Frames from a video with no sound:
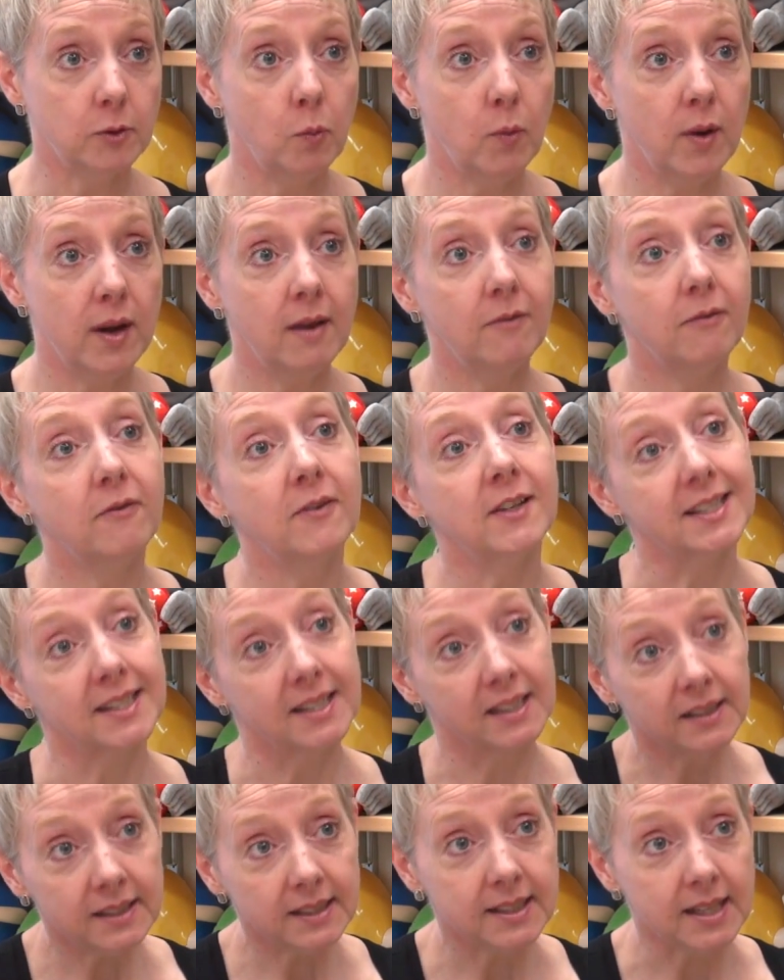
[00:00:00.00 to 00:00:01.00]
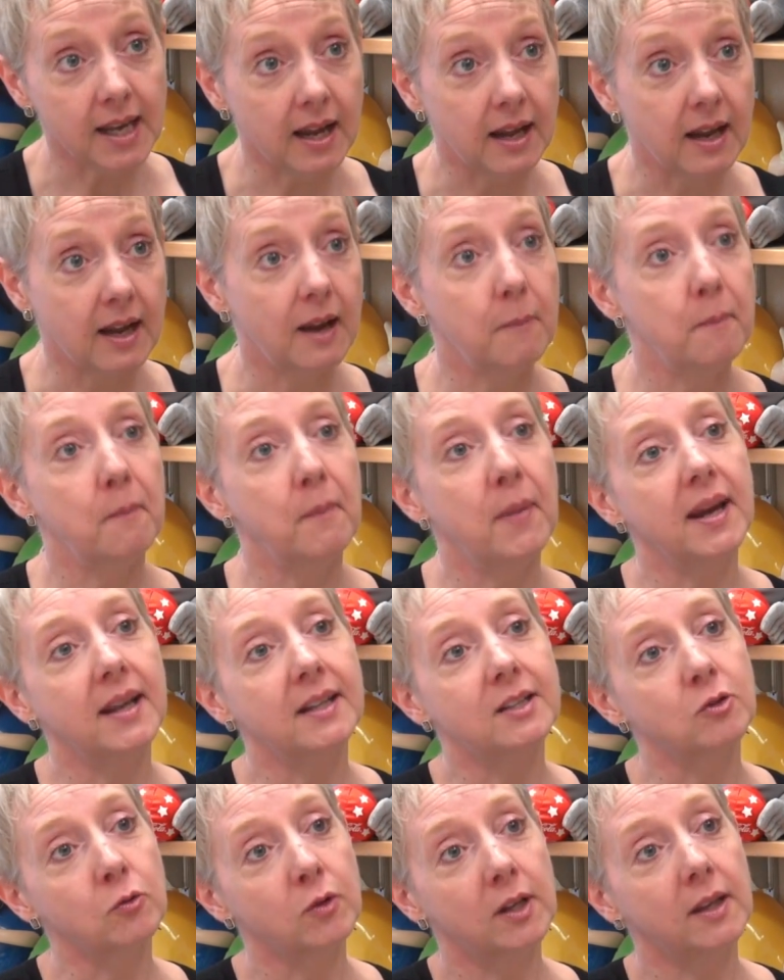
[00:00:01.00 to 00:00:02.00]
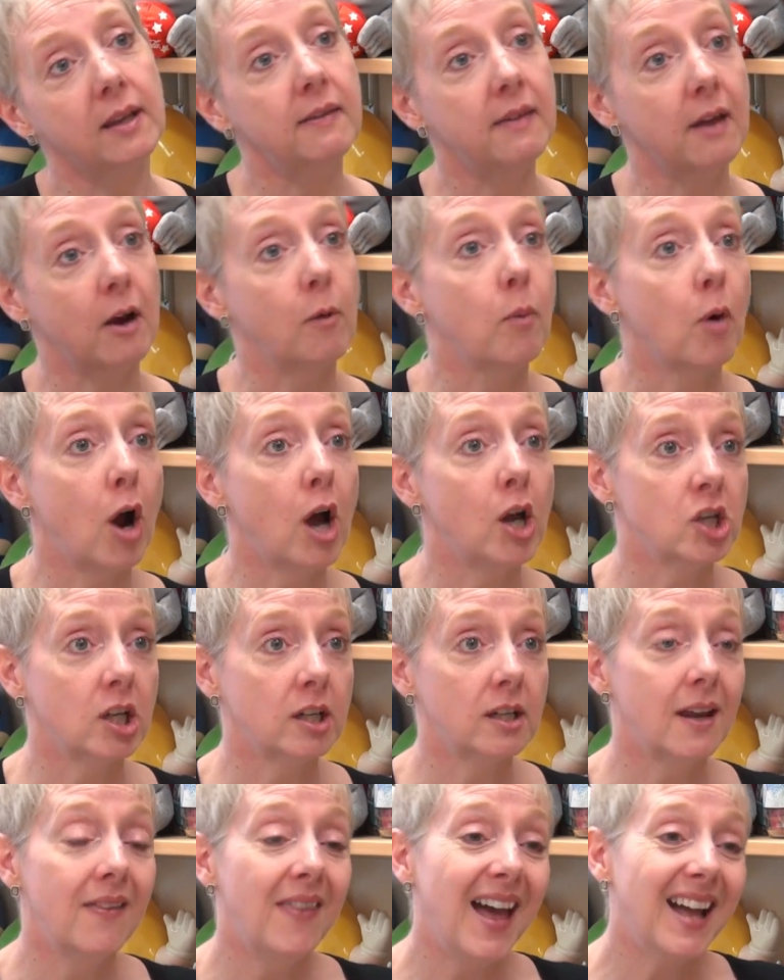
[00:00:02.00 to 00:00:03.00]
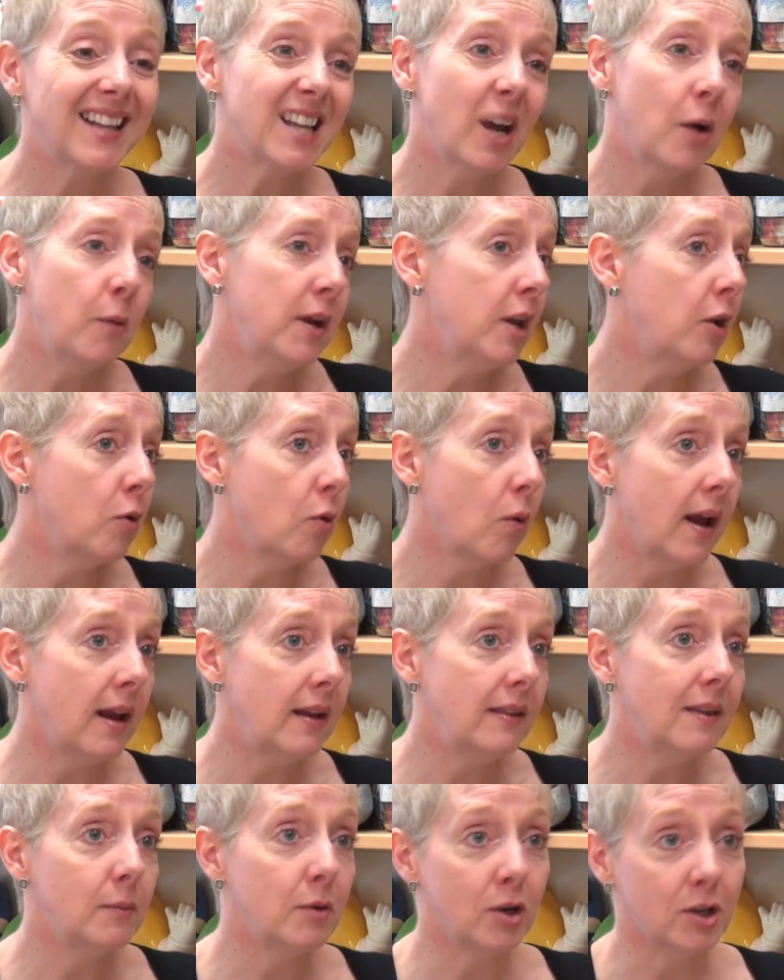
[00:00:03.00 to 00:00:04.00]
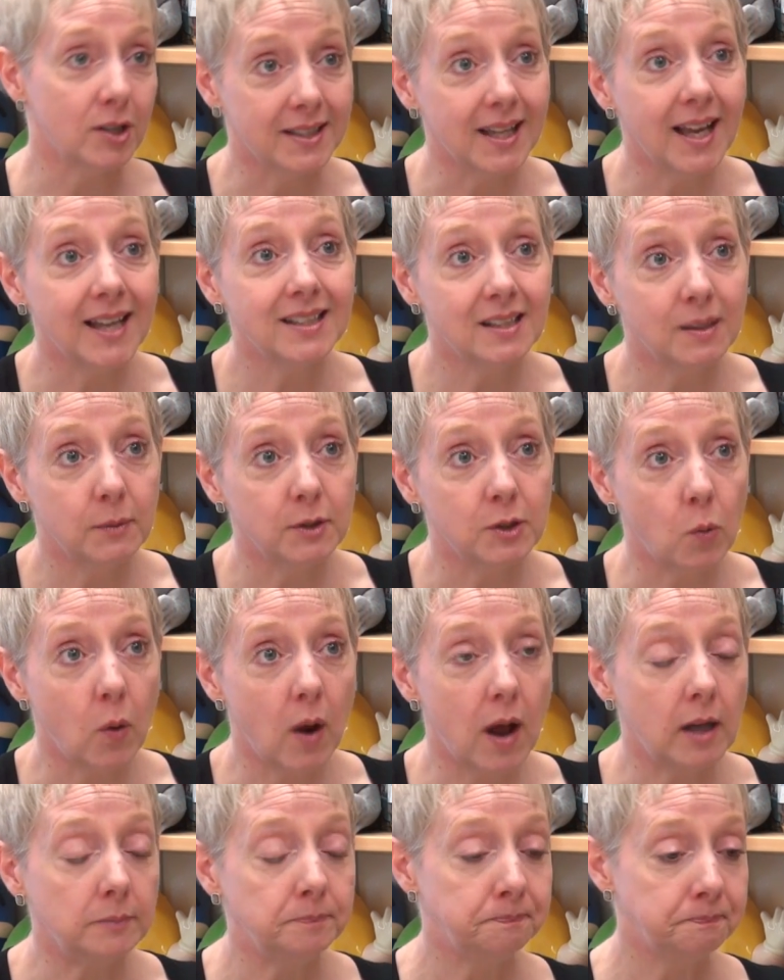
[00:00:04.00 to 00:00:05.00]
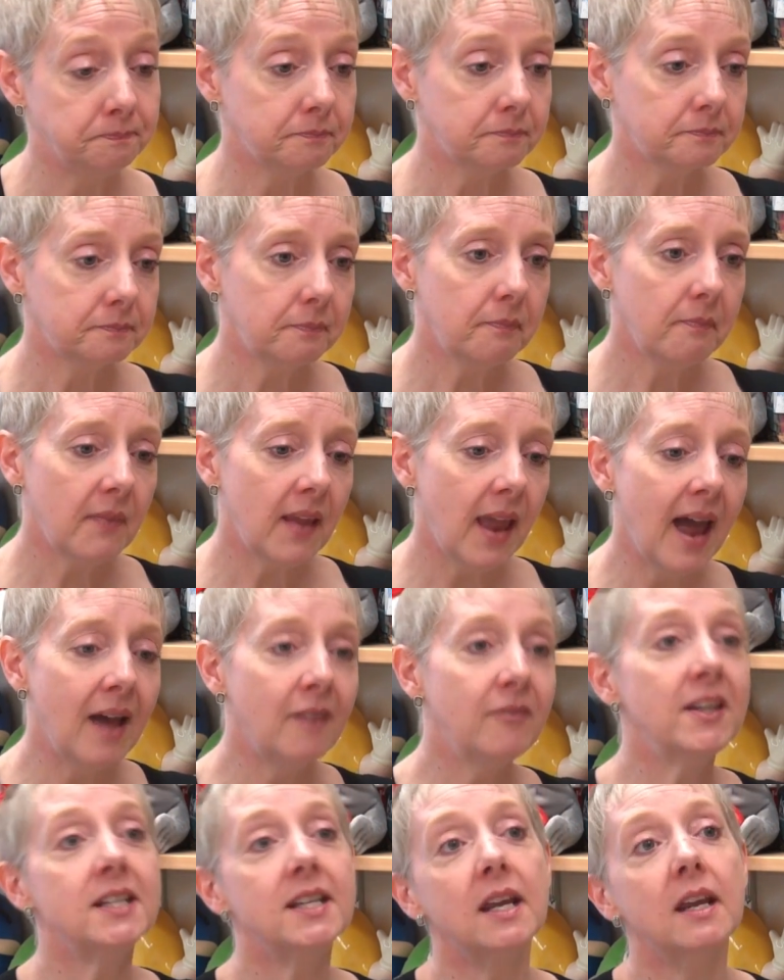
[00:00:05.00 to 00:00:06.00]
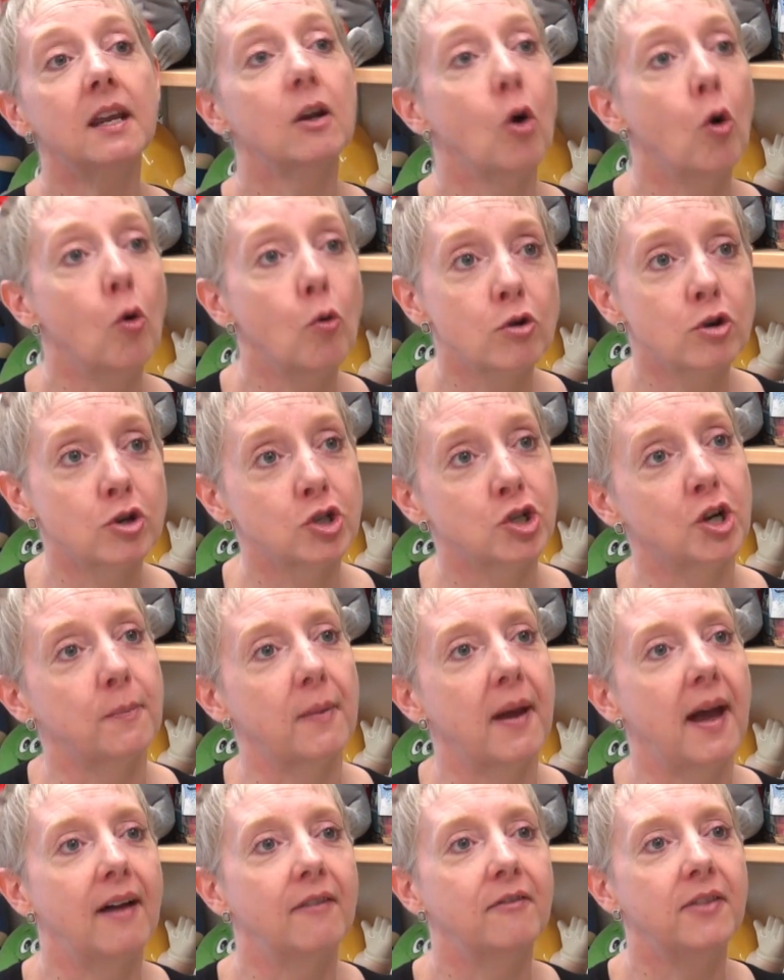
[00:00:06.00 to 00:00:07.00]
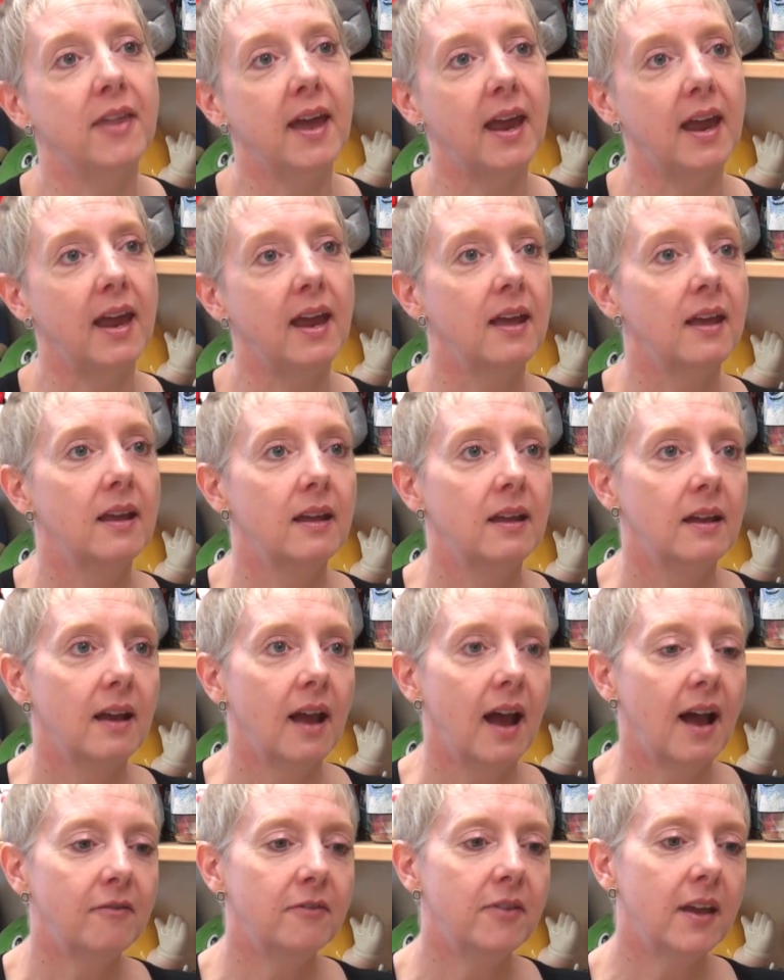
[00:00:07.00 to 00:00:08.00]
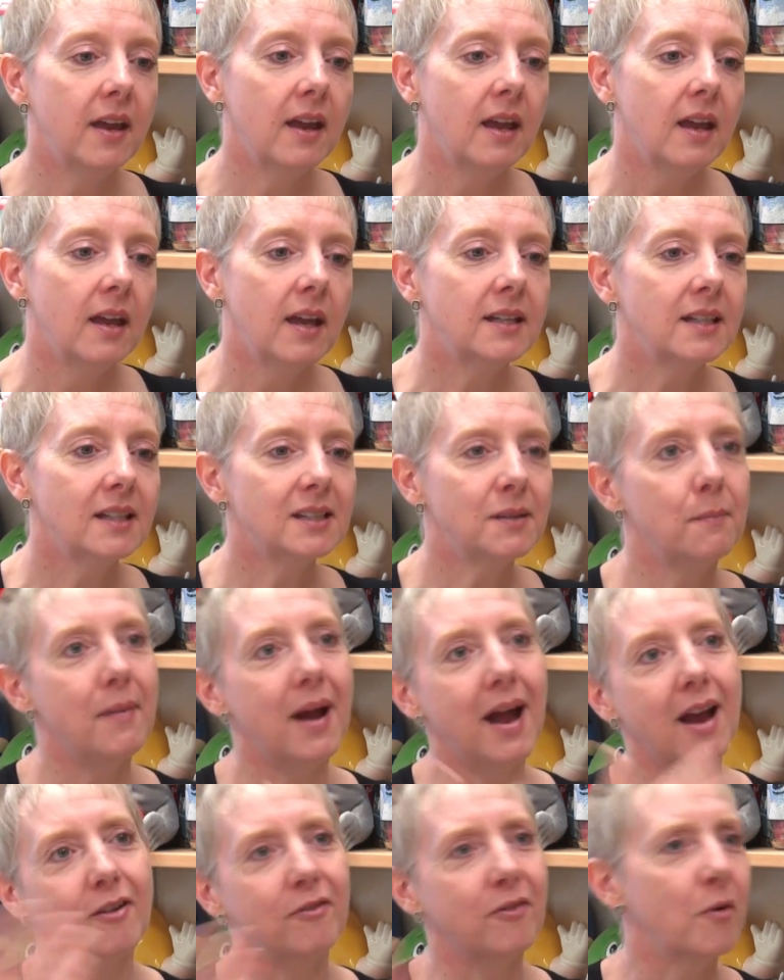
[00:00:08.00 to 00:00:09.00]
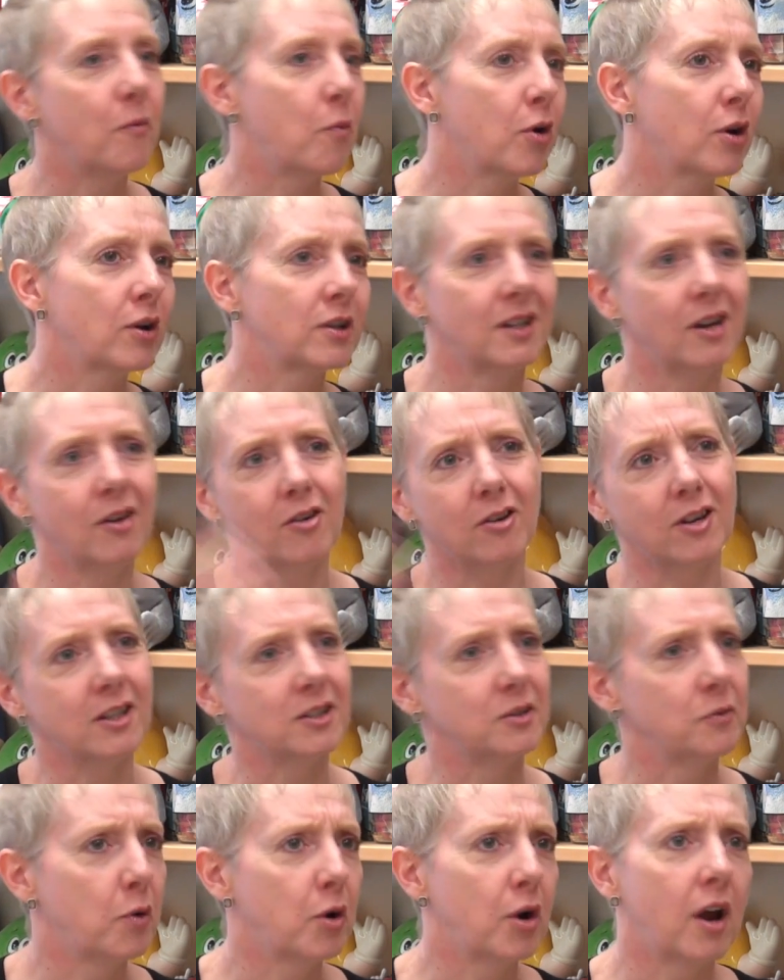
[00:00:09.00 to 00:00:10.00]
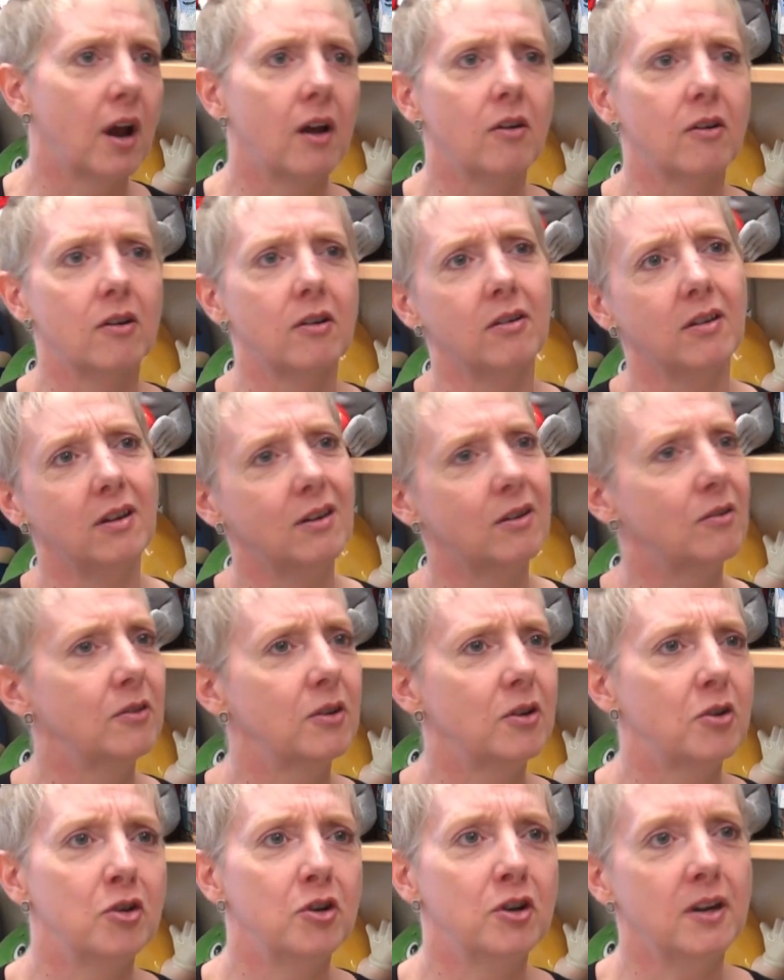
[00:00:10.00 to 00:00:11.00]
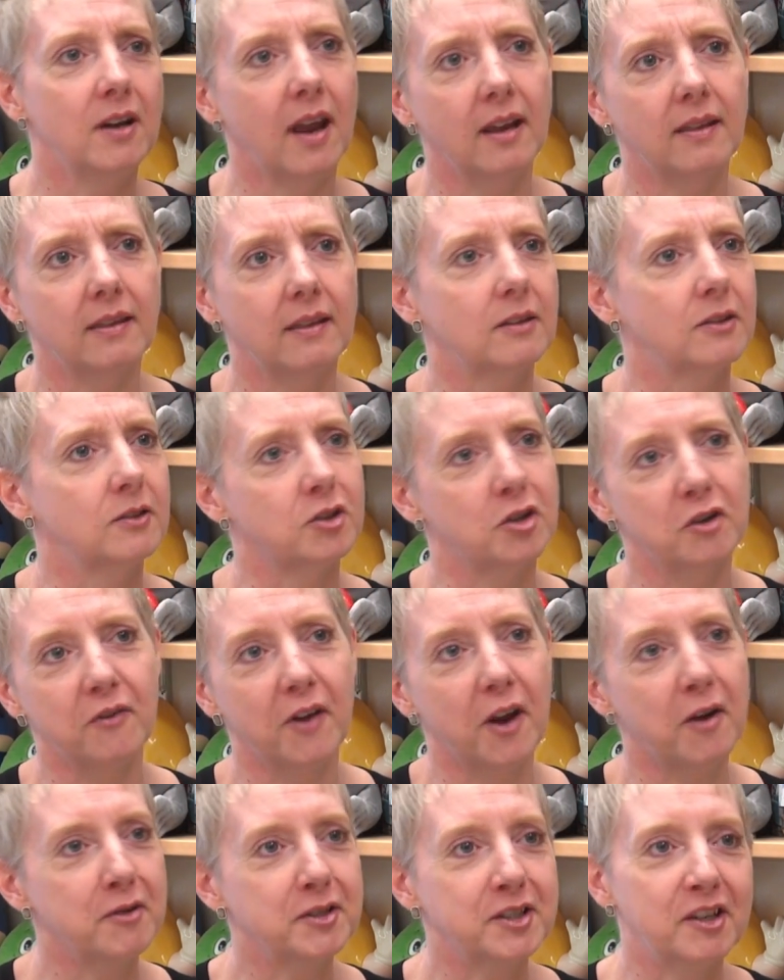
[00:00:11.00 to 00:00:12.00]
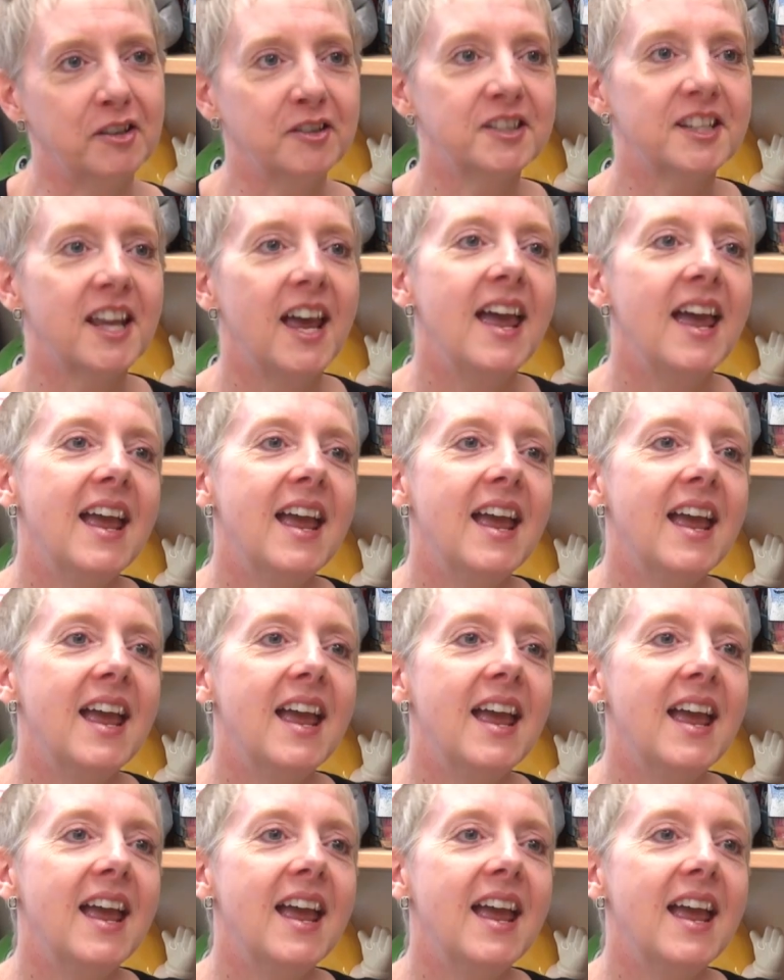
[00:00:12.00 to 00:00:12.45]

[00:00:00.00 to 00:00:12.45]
We've facilitated it, but it's really their project. And that's how we grade them or assess them as well. Have they taken ownership? Have they, it doesn't matter if it works out or doesn't work out, or, you know, you couldn't get the survey results.